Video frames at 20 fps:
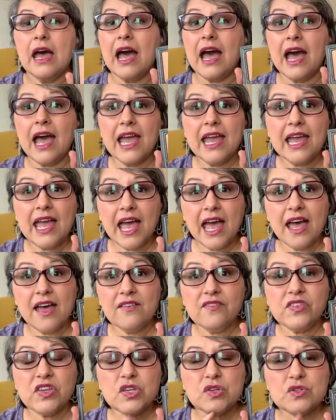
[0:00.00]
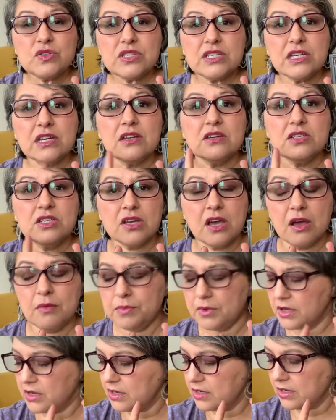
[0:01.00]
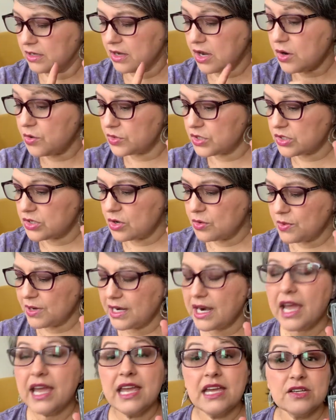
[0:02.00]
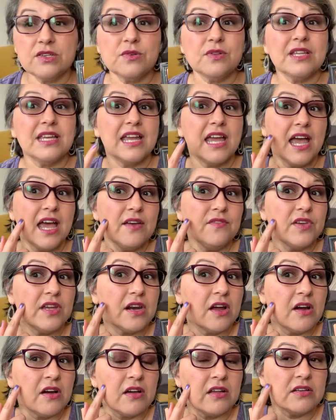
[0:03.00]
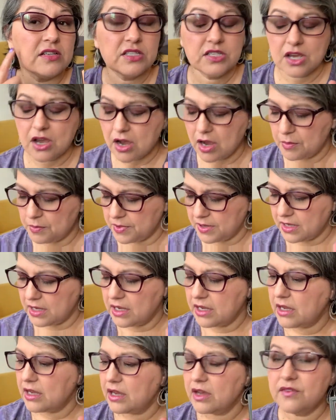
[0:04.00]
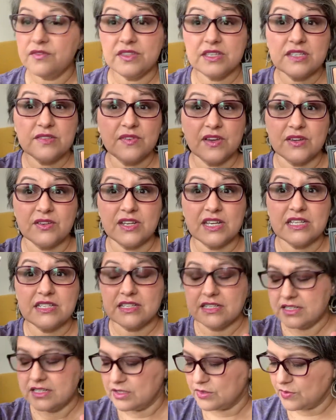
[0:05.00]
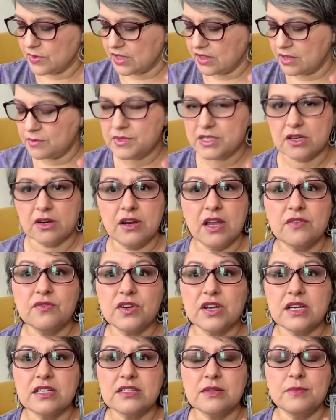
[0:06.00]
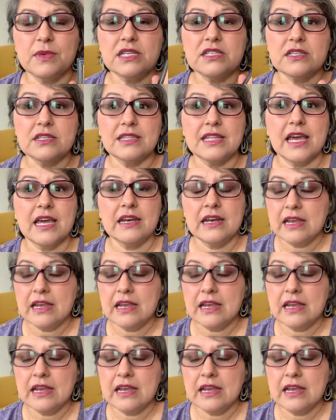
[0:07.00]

I have used it on top. Oh, you know what? I actually have it on top of this foundation as well. I'm sorry, I forgot to mention that.